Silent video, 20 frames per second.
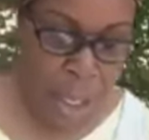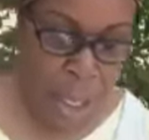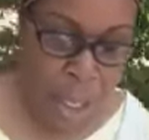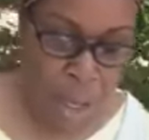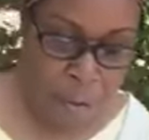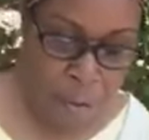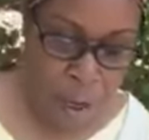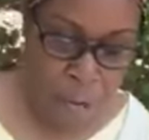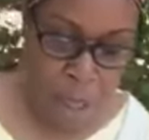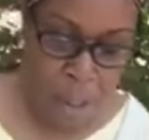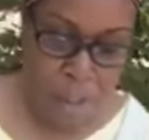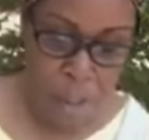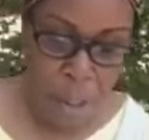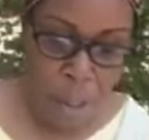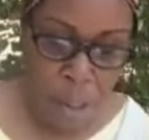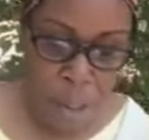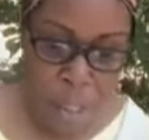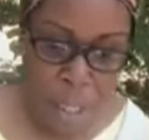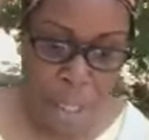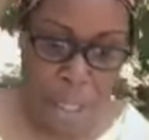of
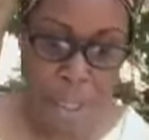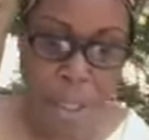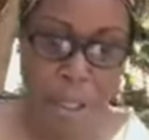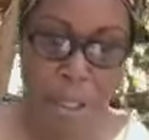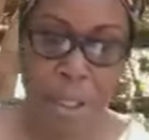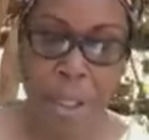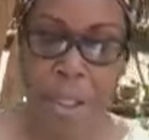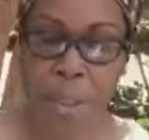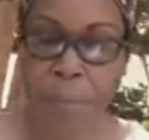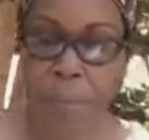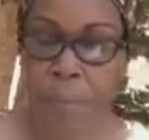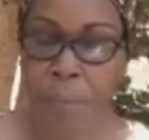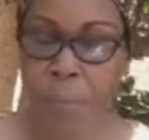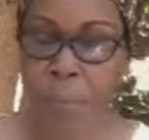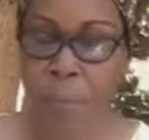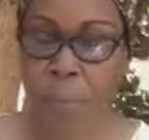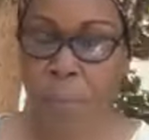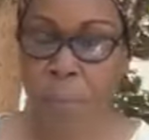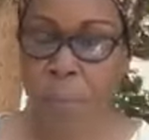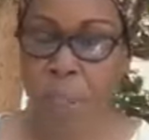harmonious
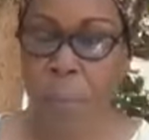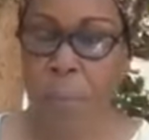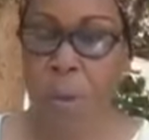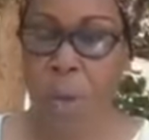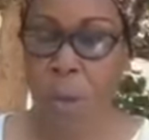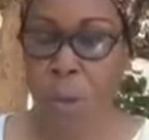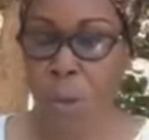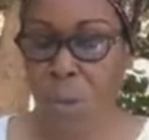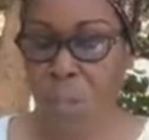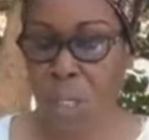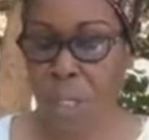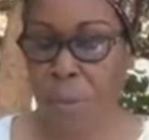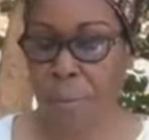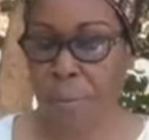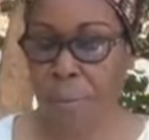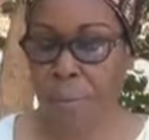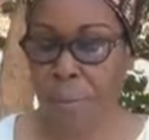music.